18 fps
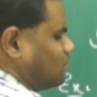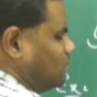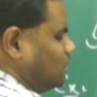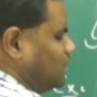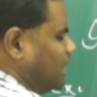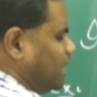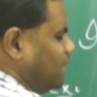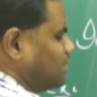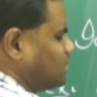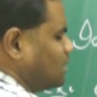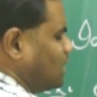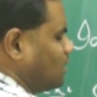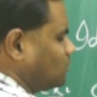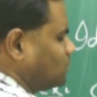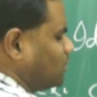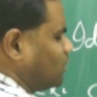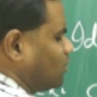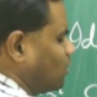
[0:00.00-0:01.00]
Laying
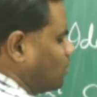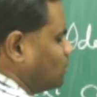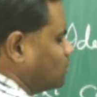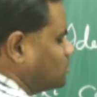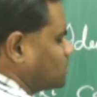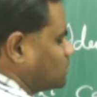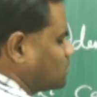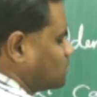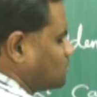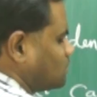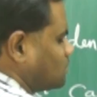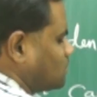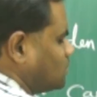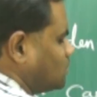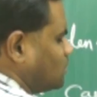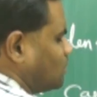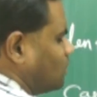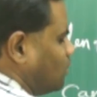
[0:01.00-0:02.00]
down the road
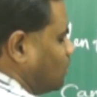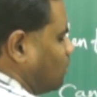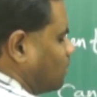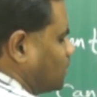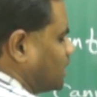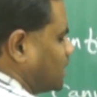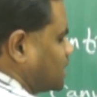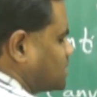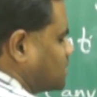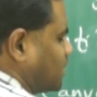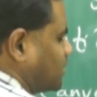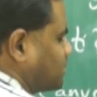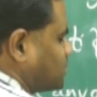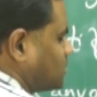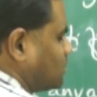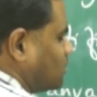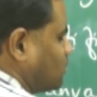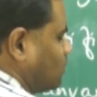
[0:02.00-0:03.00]
or
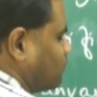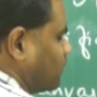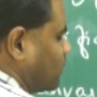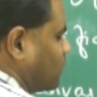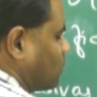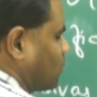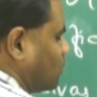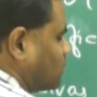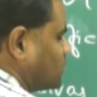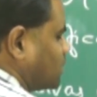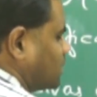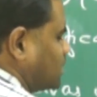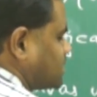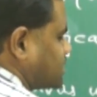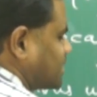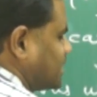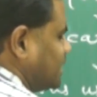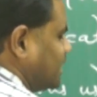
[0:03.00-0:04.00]
construction of a road
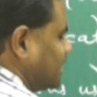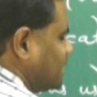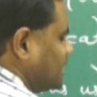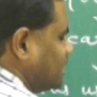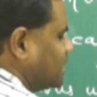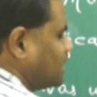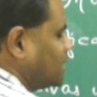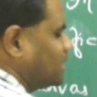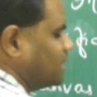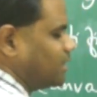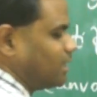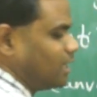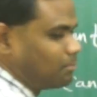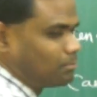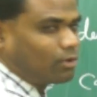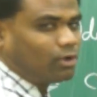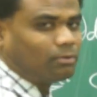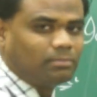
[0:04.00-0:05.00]
is clearly
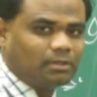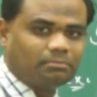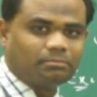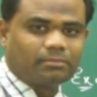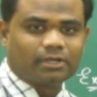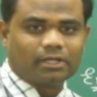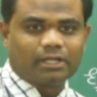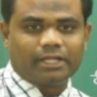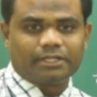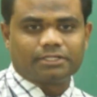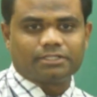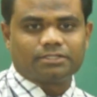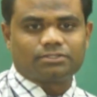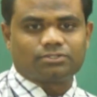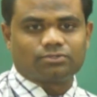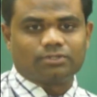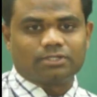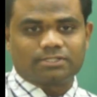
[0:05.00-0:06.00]
a problem
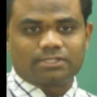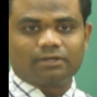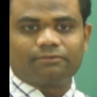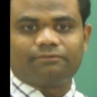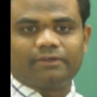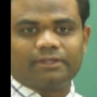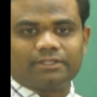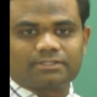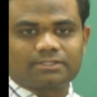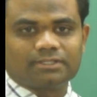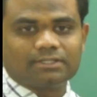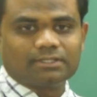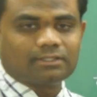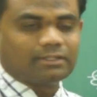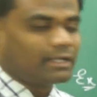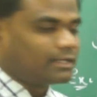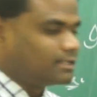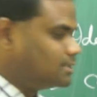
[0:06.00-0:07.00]
related to the surface,
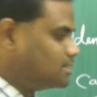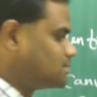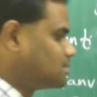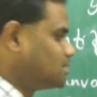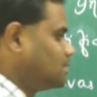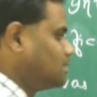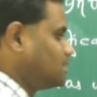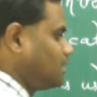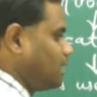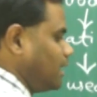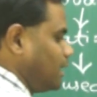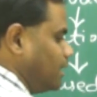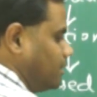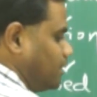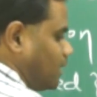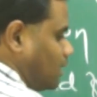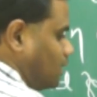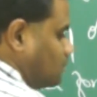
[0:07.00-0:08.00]
that is
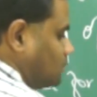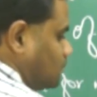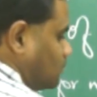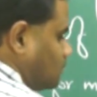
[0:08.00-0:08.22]
area.